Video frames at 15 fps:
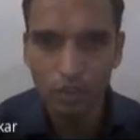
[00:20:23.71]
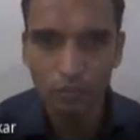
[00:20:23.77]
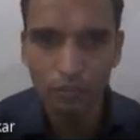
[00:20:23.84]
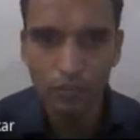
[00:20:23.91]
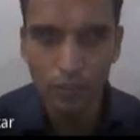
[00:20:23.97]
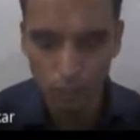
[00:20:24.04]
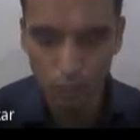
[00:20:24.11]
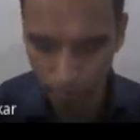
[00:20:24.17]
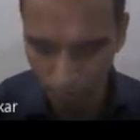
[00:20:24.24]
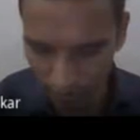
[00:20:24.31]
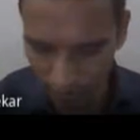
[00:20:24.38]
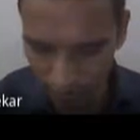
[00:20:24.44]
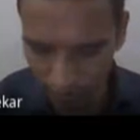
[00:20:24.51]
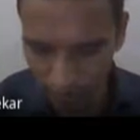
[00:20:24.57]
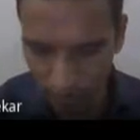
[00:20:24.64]
which you
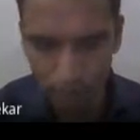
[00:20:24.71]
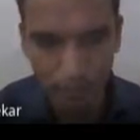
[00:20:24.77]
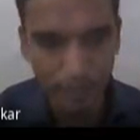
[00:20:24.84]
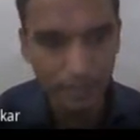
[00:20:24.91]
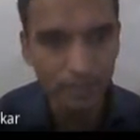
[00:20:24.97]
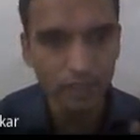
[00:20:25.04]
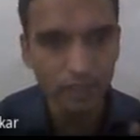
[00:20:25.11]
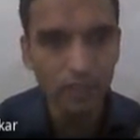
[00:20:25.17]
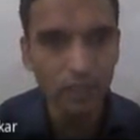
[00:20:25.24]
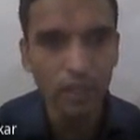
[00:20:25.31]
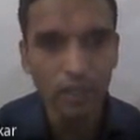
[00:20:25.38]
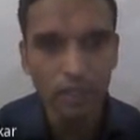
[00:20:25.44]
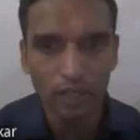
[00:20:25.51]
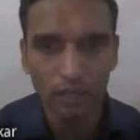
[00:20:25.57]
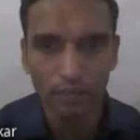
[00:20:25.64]
can execute at the
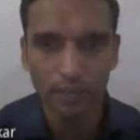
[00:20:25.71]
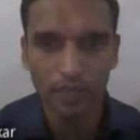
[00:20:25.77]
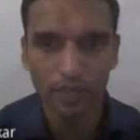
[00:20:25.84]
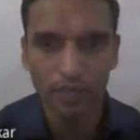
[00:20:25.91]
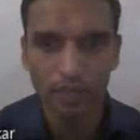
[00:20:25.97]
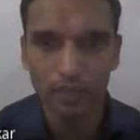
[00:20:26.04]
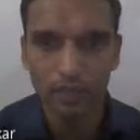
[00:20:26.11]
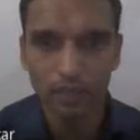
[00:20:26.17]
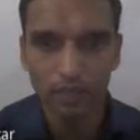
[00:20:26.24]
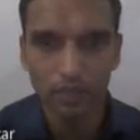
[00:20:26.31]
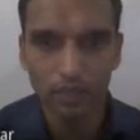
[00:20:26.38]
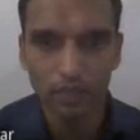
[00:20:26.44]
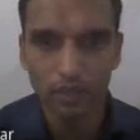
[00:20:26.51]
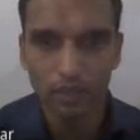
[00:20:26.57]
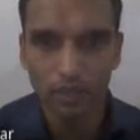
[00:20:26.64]
terminal.
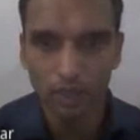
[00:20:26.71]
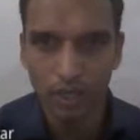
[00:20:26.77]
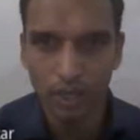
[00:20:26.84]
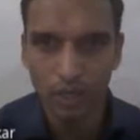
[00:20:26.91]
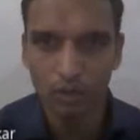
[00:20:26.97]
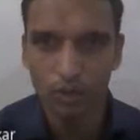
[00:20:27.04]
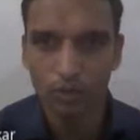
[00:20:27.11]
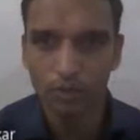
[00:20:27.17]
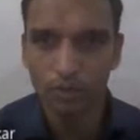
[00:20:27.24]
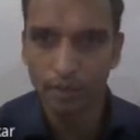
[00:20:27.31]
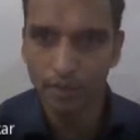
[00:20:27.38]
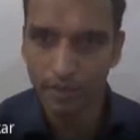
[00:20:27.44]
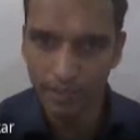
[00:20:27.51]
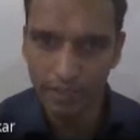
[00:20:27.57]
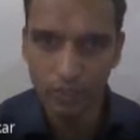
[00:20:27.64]
Now,
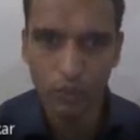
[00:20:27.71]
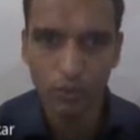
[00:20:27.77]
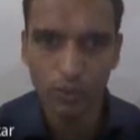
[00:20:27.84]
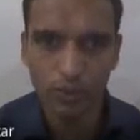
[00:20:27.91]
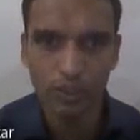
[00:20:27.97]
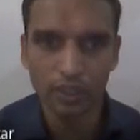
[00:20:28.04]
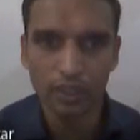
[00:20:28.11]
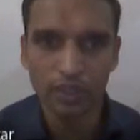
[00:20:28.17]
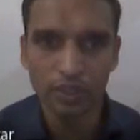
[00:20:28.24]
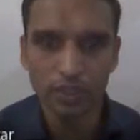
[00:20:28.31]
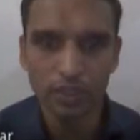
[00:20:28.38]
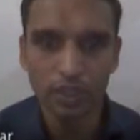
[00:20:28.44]
my next question is